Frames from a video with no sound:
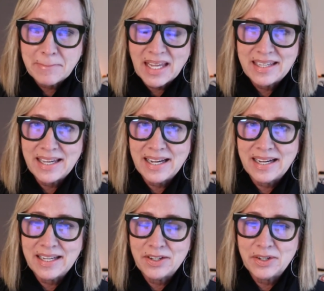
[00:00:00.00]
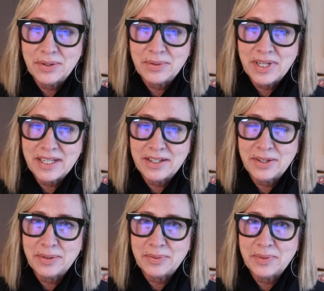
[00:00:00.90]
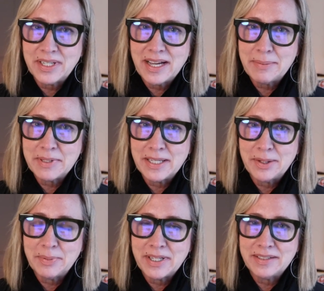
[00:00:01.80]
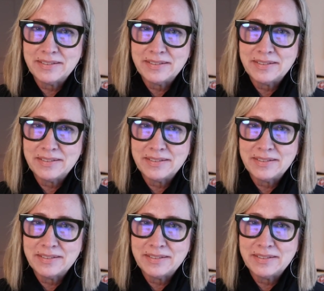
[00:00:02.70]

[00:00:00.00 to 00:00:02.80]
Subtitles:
Yeah, I don't know what happened there, but